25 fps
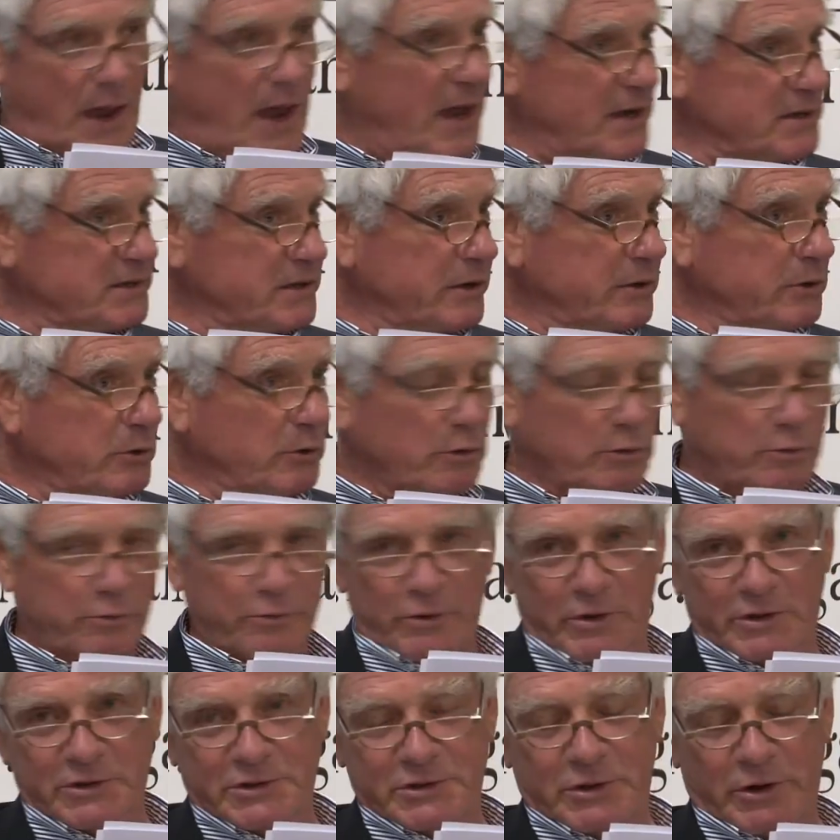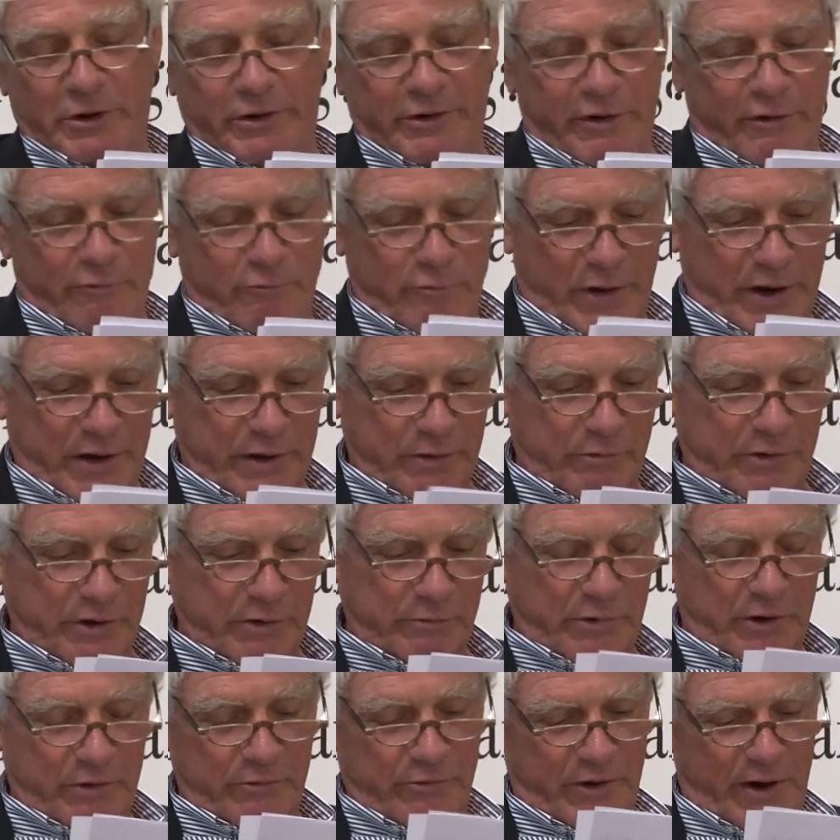as I told you the story of my
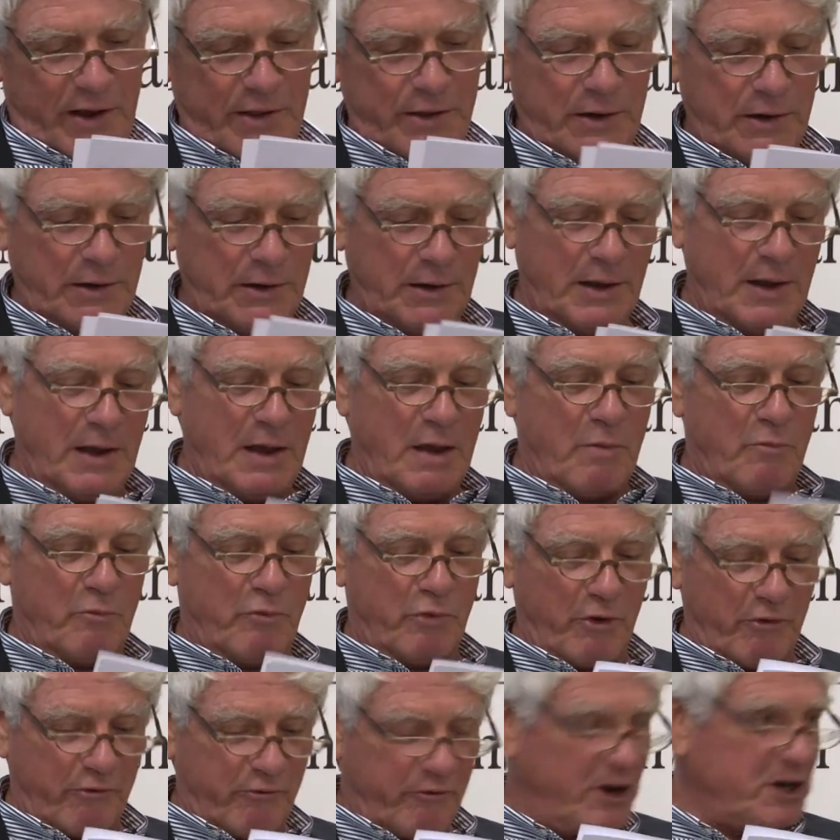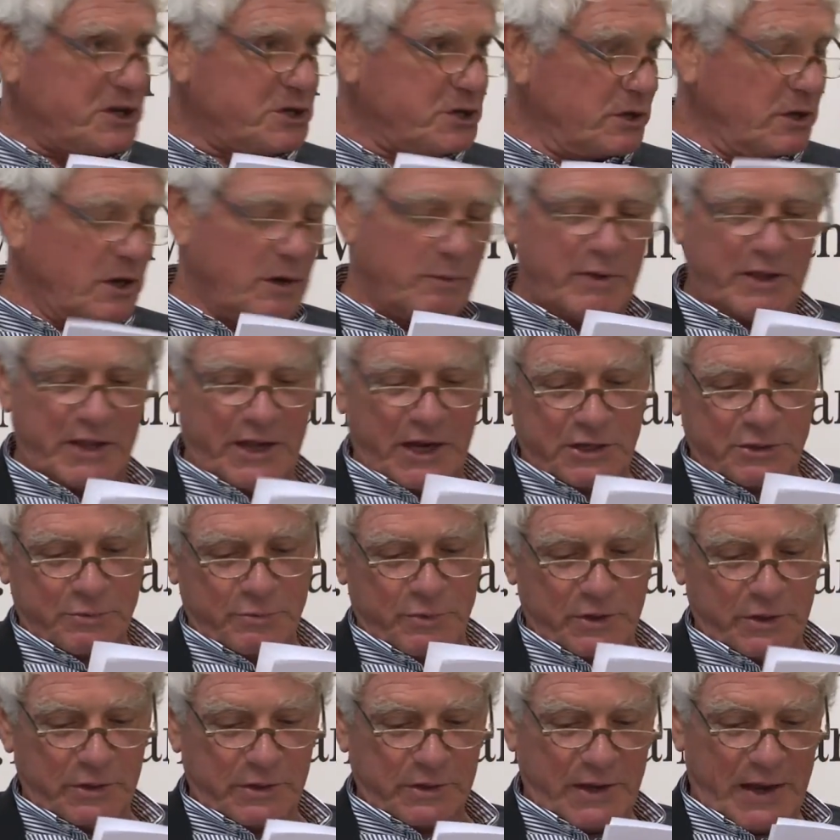great-grandfather, professional
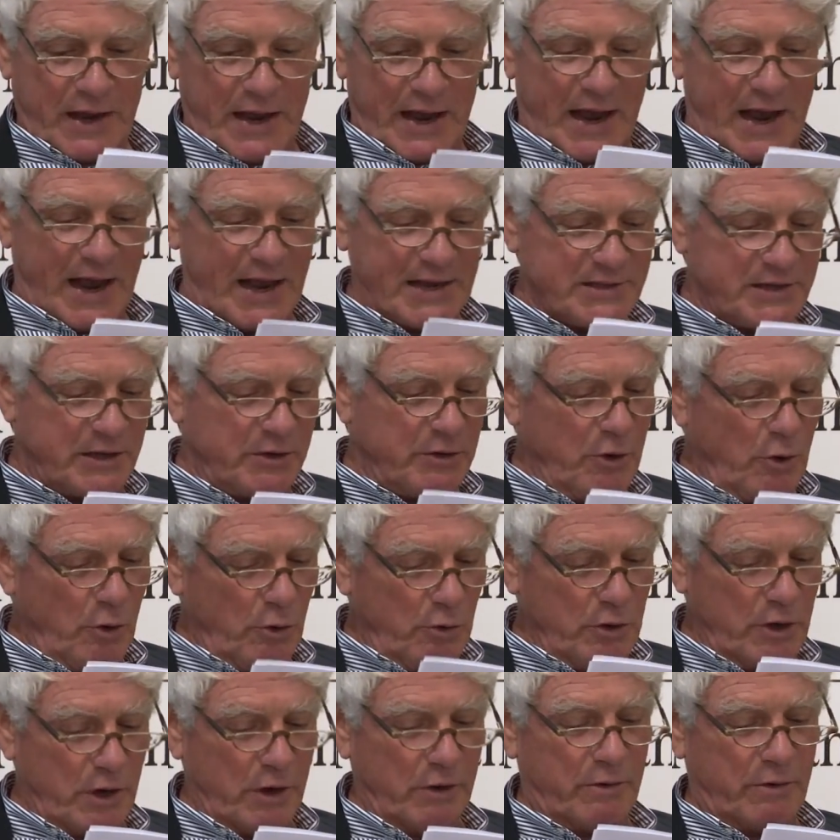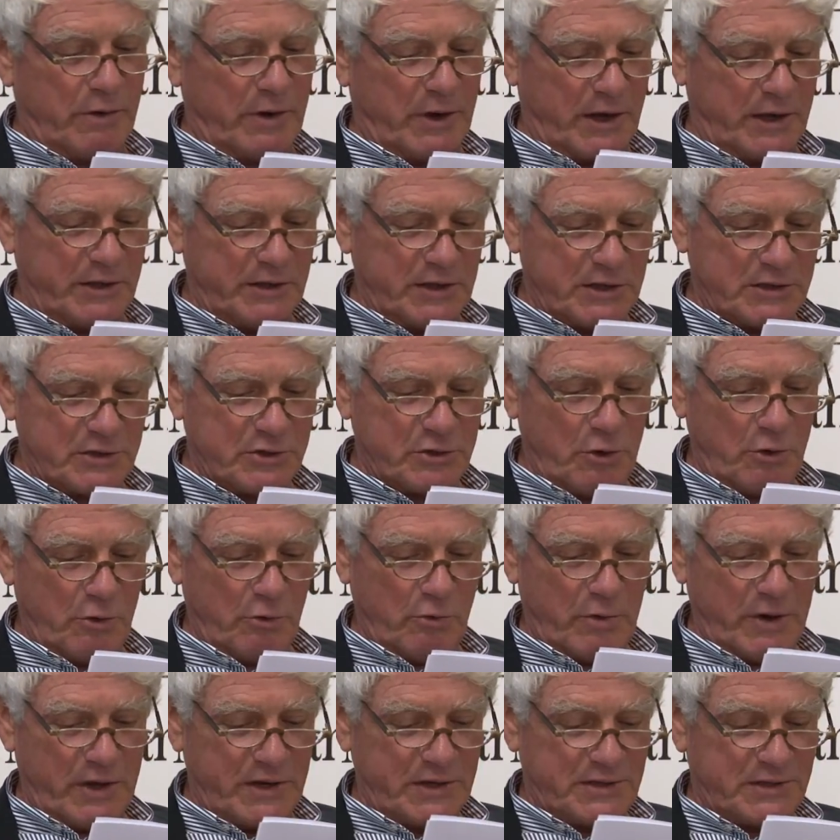management. As an owner, and it's
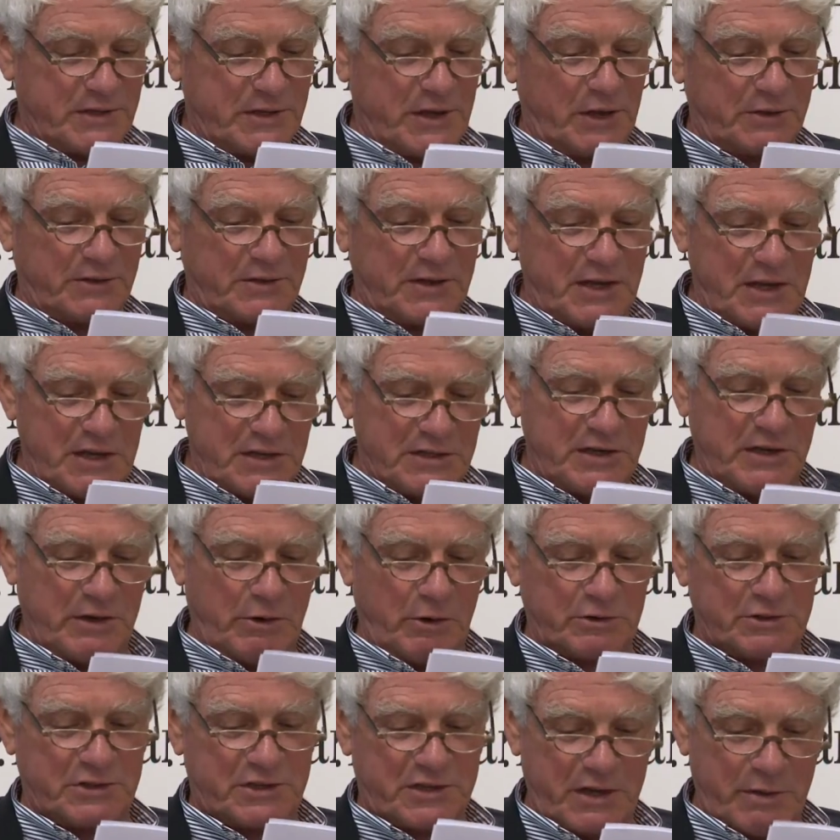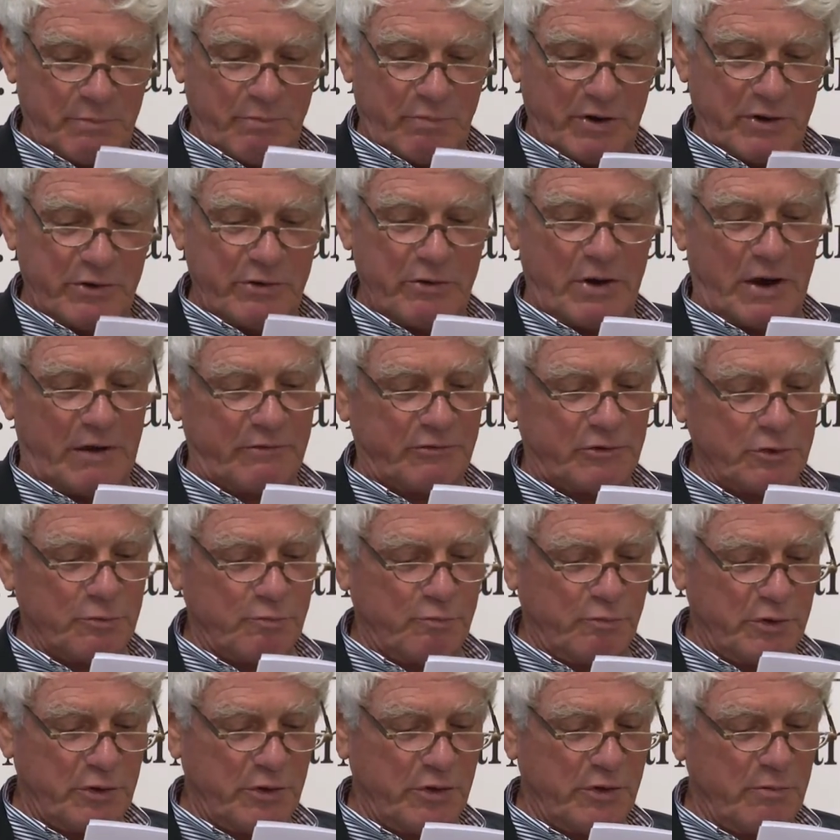always not easy or simple, you have to
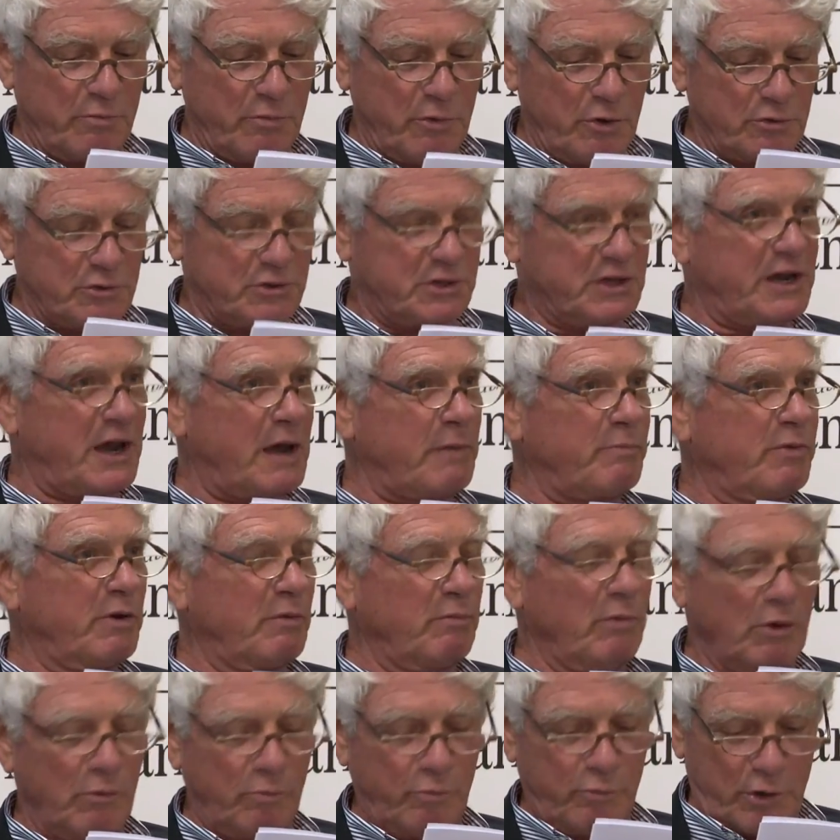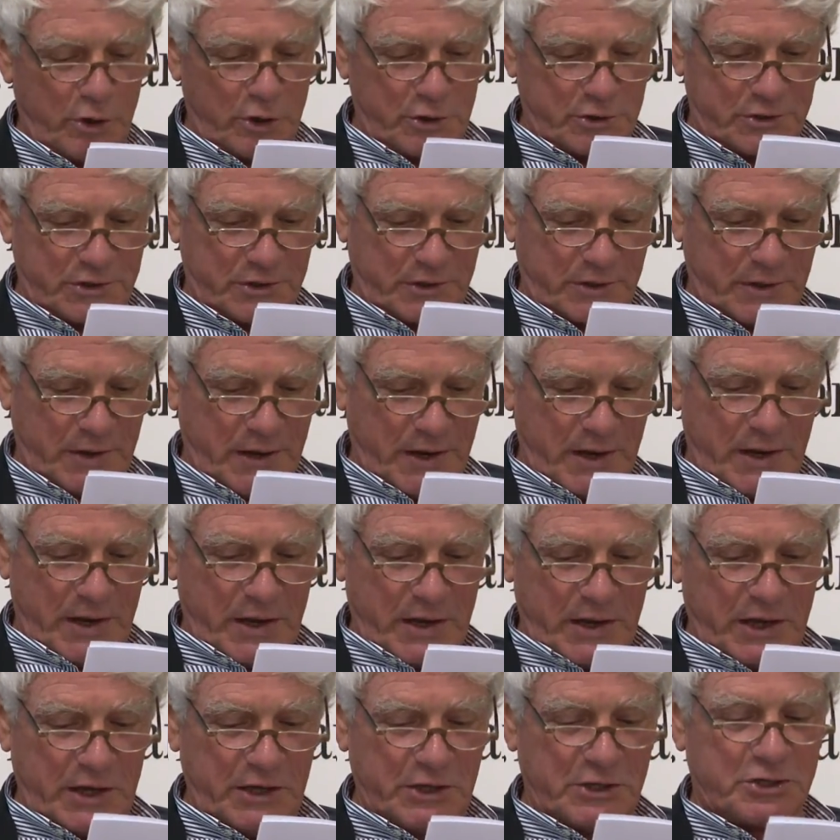put the most capable person
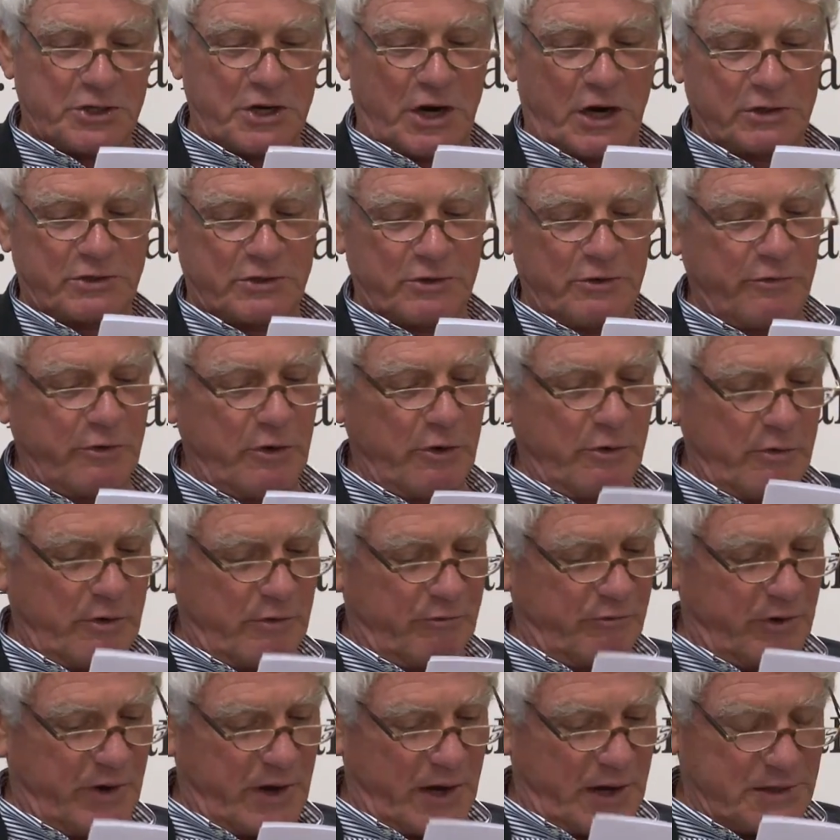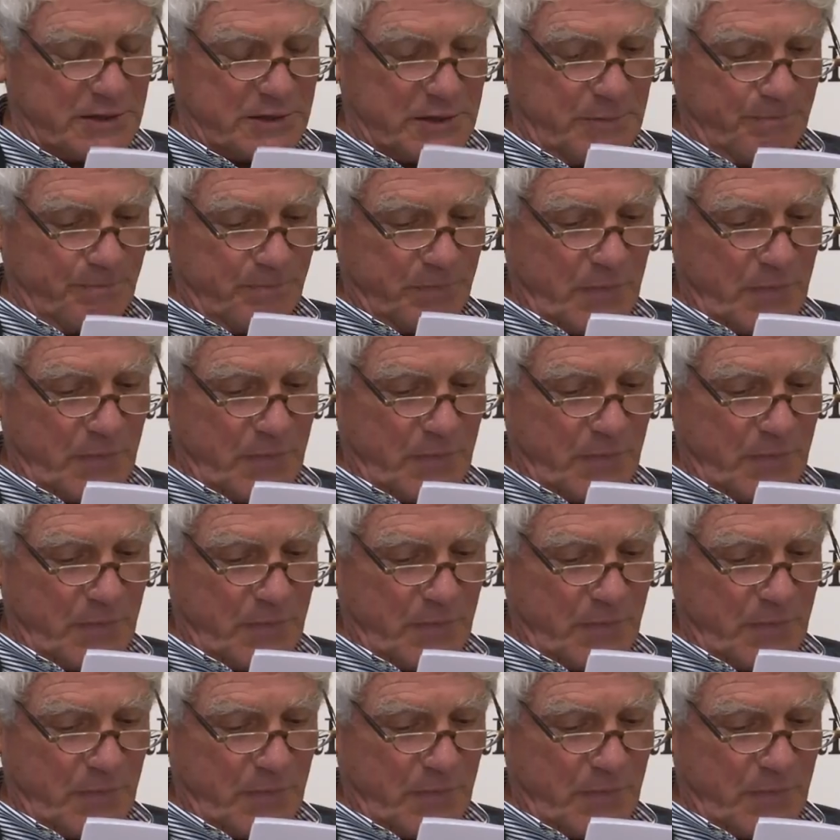in charge of your affairs.